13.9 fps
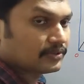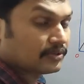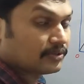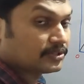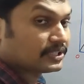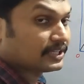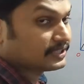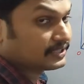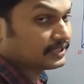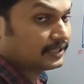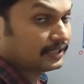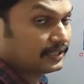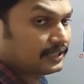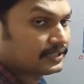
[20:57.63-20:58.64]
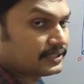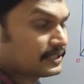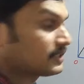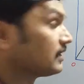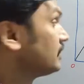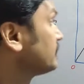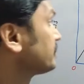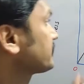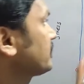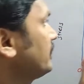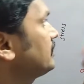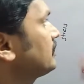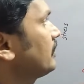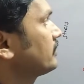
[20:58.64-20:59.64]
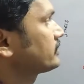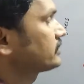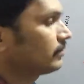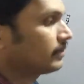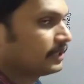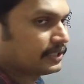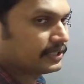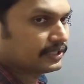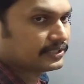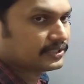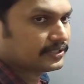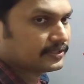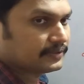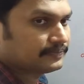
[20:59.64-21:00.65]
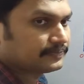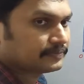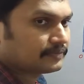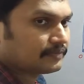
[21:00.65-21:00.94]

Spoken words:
So stress increases, strain also increases.